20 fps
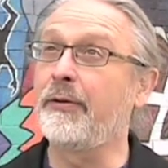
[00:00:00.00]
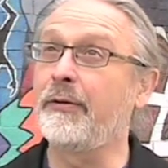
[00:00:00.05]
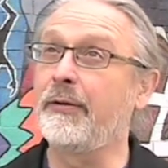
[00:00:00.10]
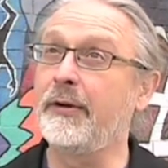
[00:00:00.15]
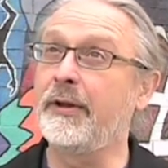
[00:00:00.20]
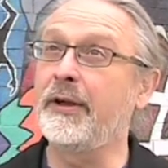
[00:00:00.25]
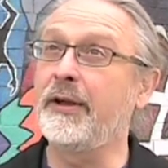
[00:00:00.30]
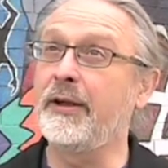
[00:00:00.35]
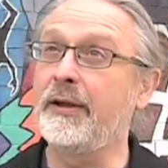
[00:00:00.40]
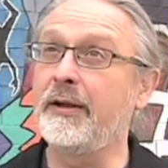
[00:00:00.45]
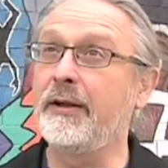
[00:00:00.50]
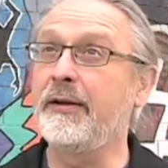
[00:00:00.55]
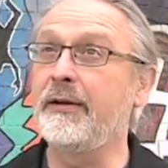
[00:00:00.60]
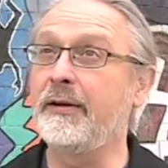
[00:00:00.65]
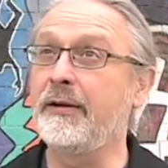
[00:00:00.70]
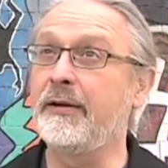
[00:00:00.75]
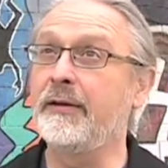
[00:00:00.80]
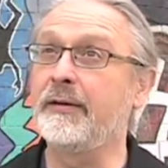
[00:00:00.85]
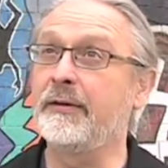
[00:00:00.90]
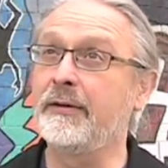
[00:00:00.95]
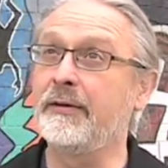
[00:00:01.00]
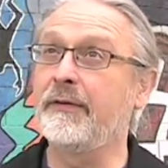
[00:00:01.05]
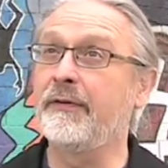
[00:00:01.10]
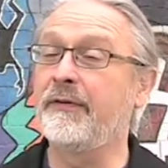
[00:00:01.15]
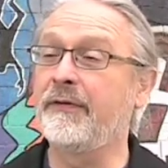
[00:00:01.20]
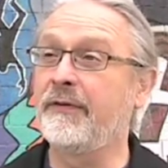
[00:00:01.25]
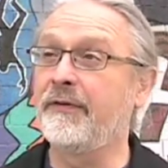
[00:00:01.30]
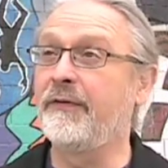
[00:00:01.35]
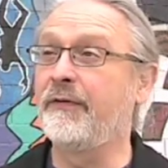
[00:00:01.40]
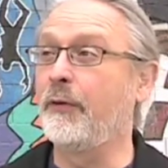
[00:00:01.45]

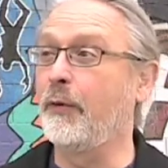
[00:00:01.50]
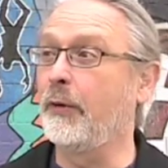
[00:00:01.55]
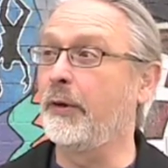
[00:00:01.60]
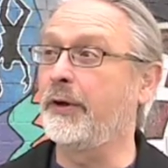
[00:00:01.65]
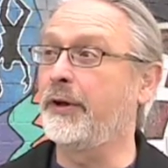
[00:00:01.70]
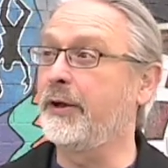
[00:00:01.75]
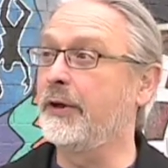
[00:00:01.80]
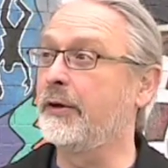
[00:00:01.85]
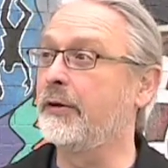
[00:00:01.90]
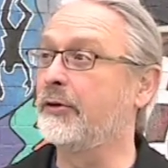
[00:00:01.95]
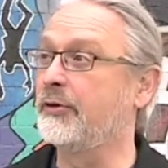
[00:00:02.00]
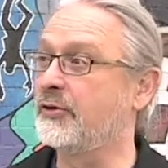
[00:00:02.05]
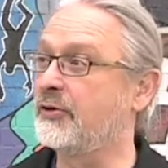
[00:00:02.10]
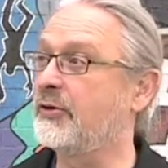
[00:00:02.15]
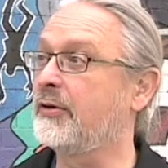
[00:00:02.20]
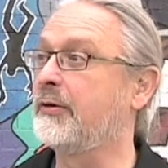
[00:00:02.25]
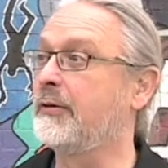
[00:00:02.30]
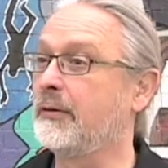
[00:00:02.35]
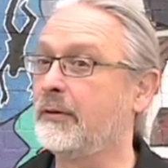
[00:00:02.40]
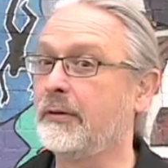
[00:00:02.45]
34 years.